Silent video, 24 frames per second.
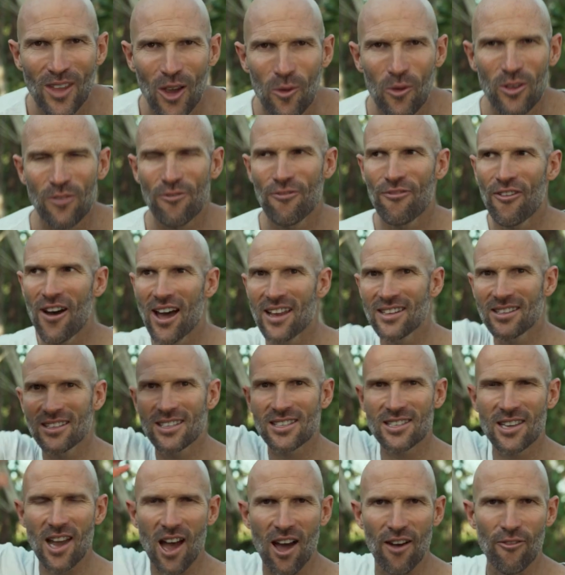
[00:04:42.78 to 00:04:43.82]
with fun
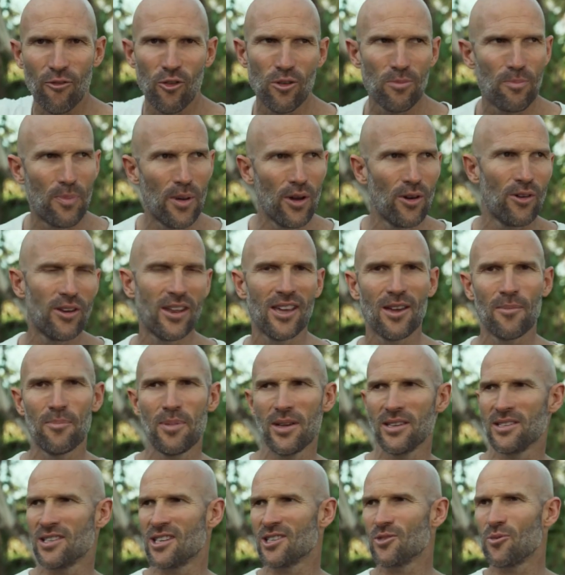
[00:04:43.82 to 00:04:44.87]
stuff, with building a
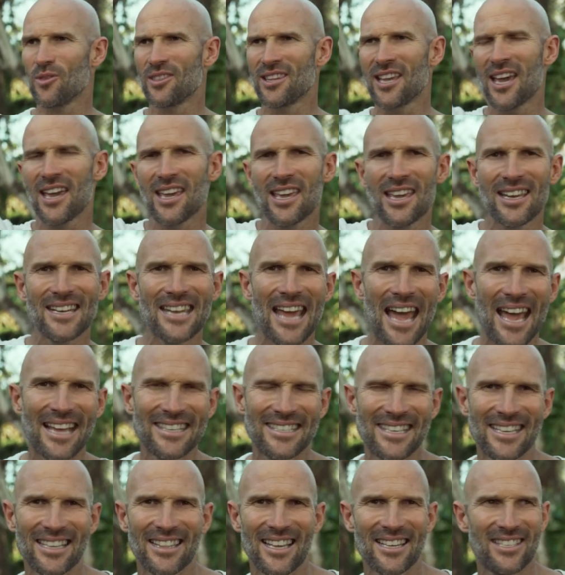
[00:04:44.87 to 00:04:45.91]
business, with taking
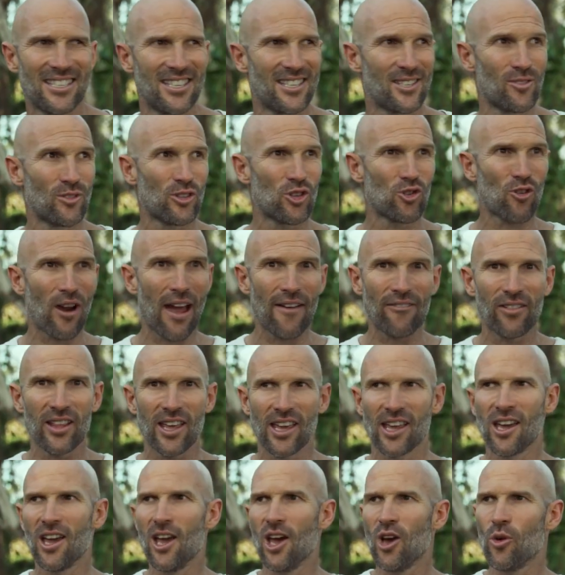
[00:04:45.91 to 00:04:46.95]
dancing lessons, with
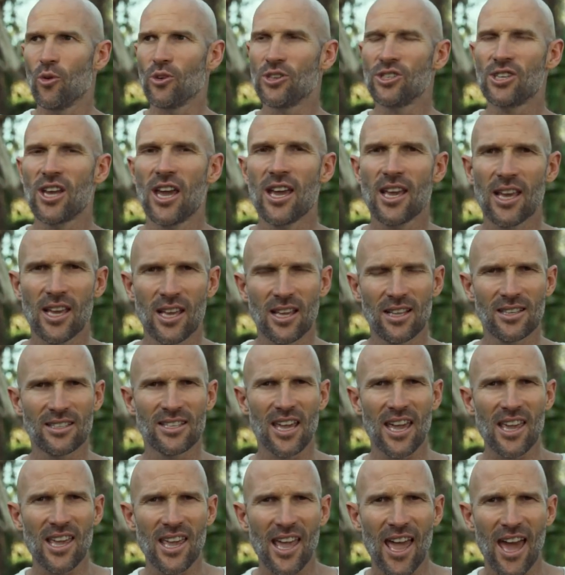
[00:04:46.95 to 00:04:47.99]
traveling, which taking,
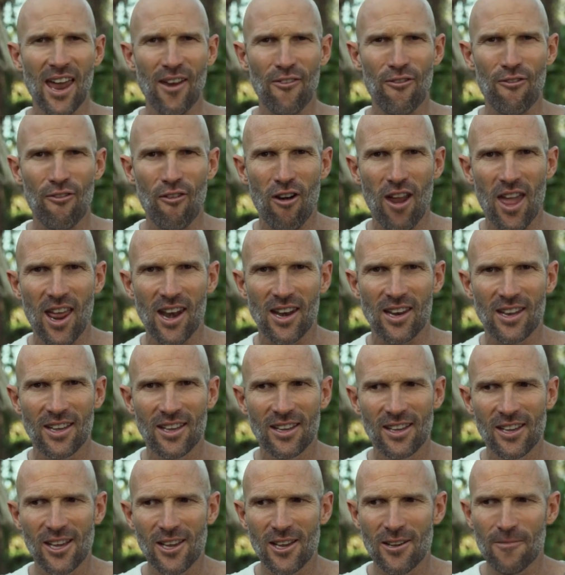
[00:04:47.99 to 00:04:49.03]
taking out a friend,
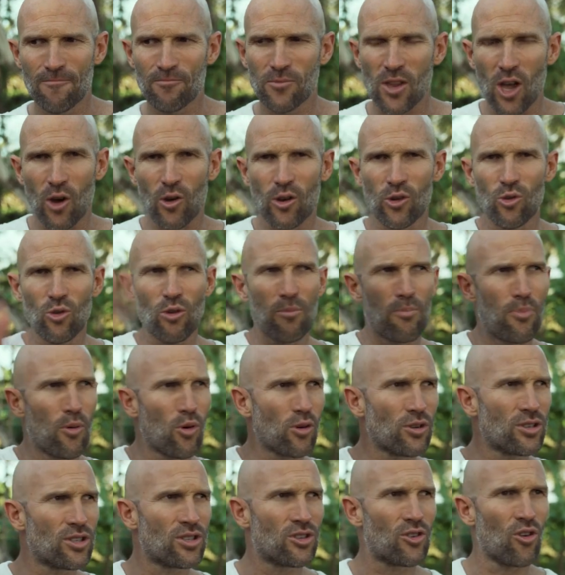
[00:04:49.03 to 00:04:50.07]
going to a
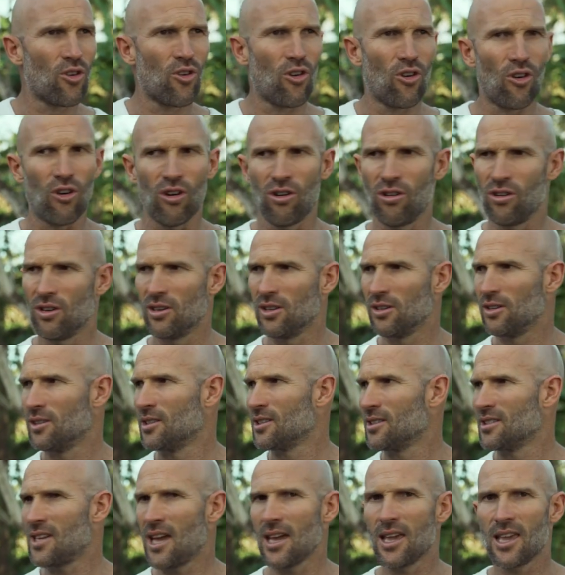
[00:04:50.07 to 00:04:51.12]
bookstore,
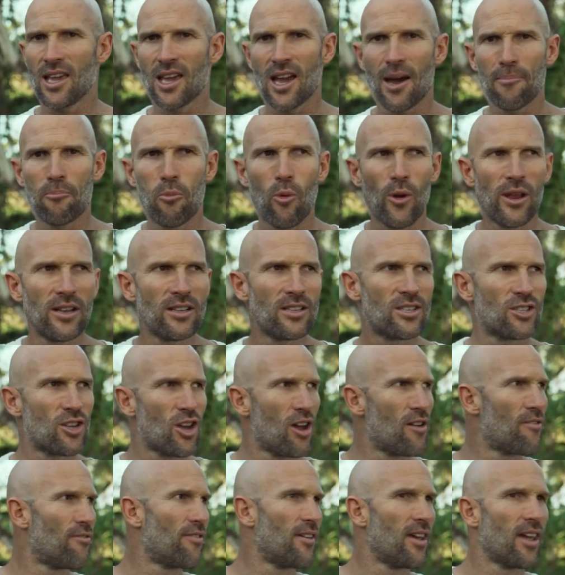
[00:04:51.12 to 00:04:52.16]
taking up
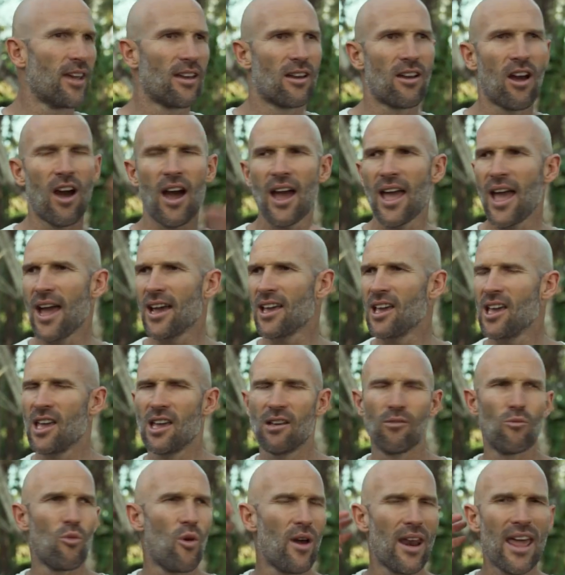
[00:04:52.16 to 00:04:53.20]
windsurfing,
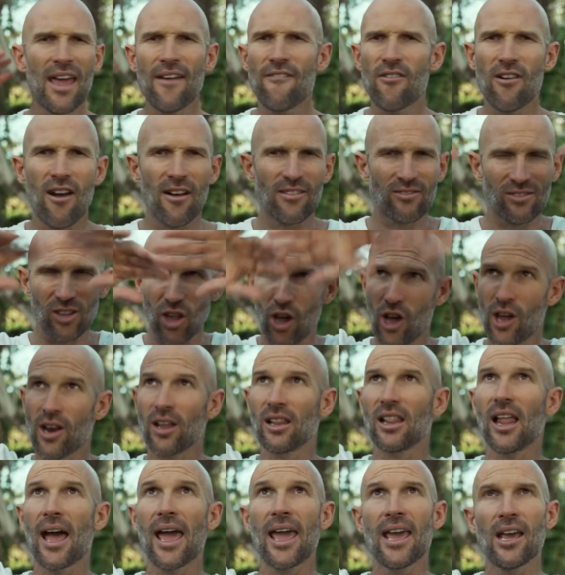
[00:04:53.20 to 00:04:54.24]
kayaking, whatever, learn
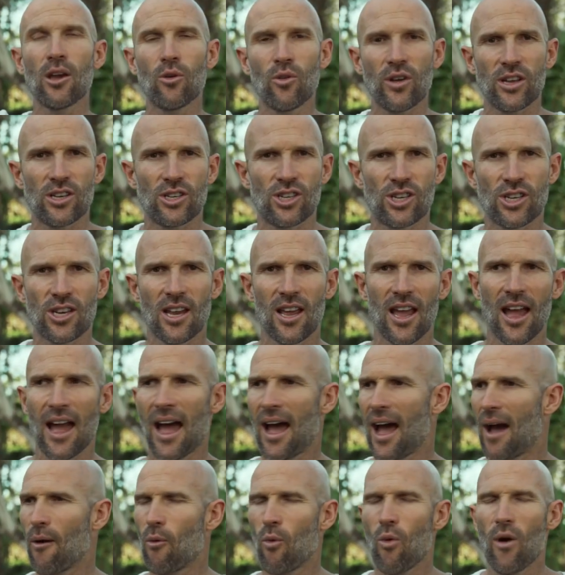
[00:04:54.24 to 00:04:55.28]
a language,
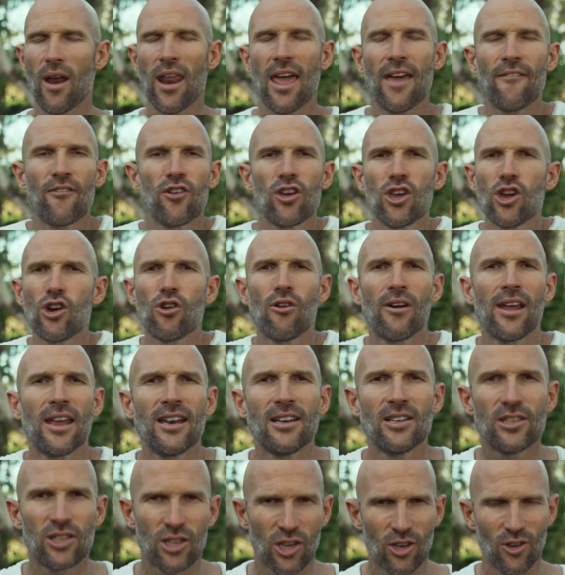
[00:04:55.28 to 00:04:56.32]
whatever you're
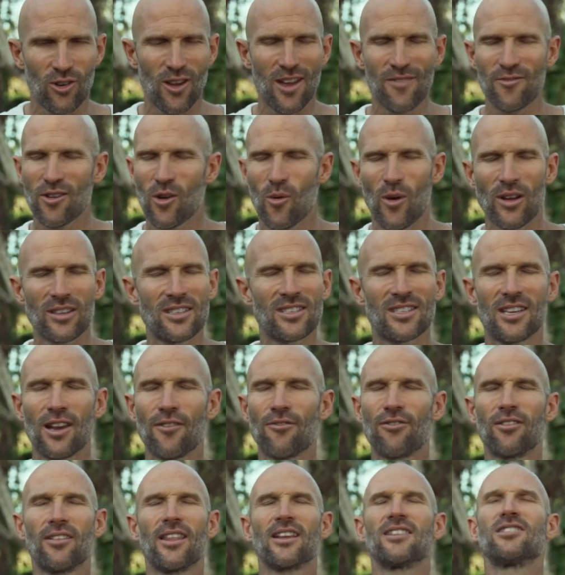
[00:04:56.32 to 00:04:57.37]
into, everyone's
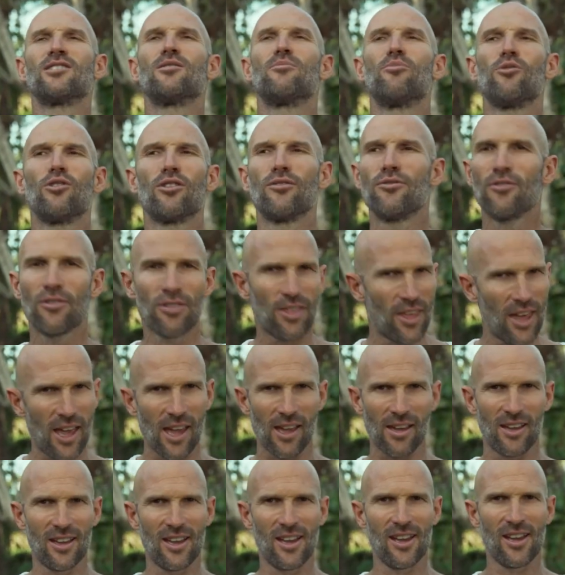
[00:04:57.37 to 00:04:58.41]
different. That's the beautiful
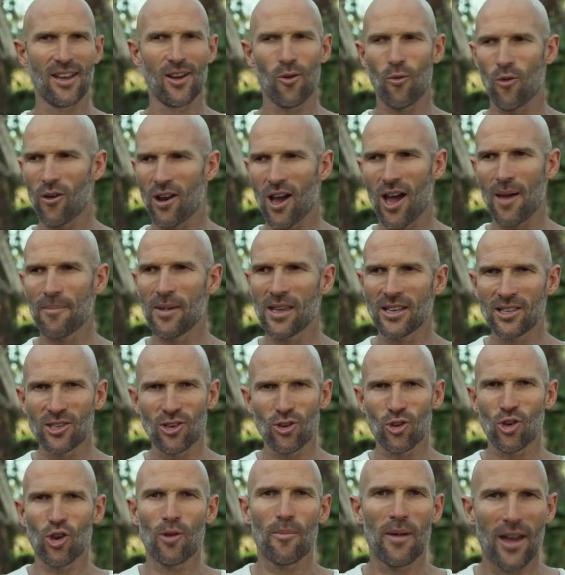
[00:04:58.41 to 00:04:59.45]
thing. What I'm
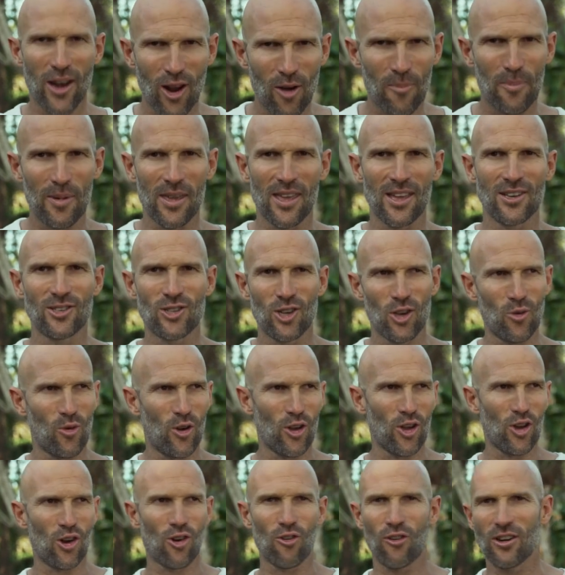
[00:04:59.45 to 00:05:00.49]
into, you may not be into.
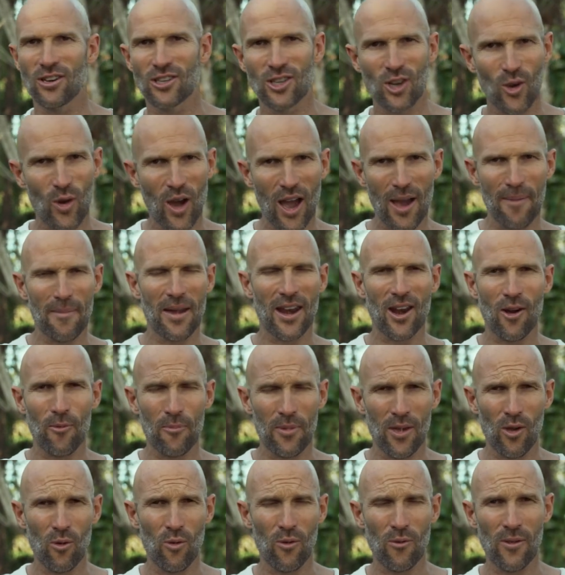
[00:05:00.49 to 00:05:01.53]
What you're into, I may not
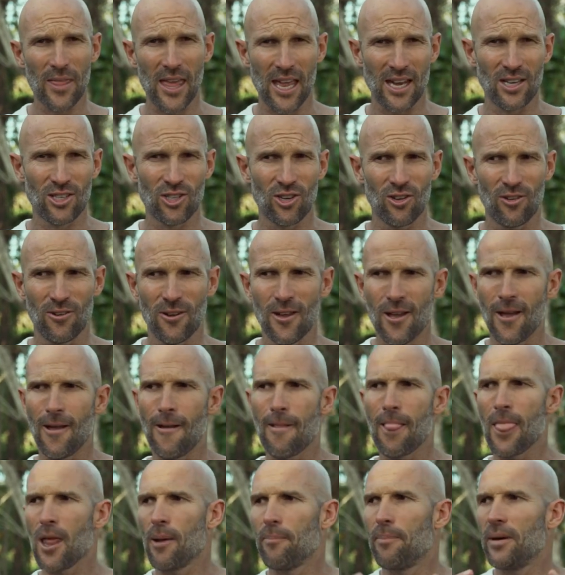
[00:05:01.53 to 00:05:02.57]
be into.
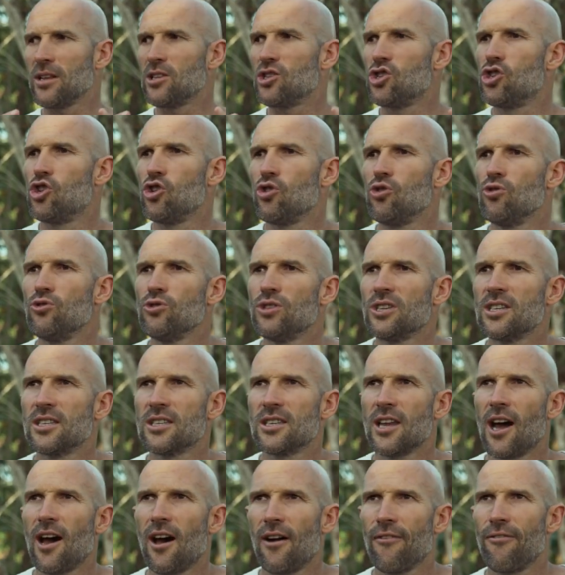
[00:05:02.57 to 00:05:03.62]
But do
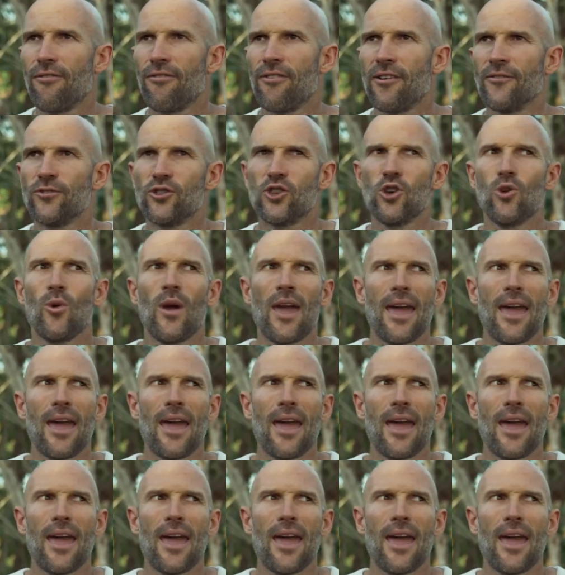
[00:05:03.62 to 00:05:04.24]
stuff, do